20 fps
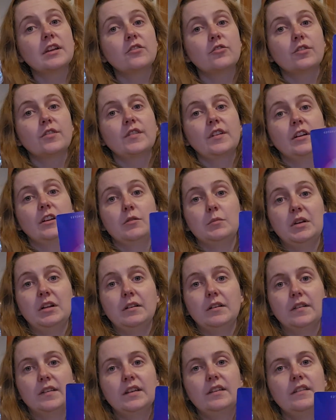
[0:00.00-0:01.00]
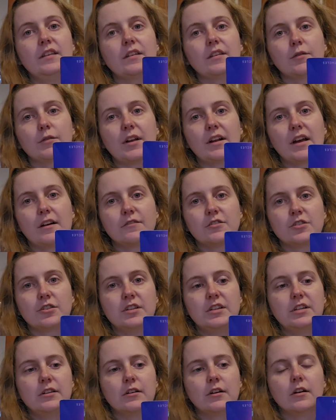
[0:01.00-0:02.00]
interesting to me to see this right after
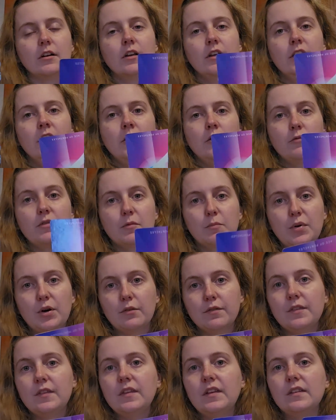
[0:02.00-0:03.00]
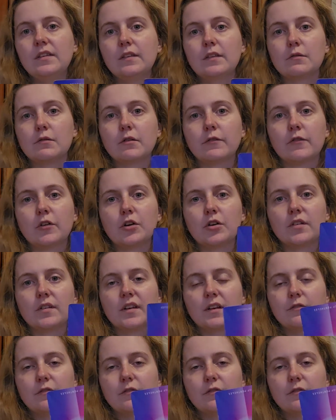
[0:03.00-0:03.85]
here with both of these in the reverse.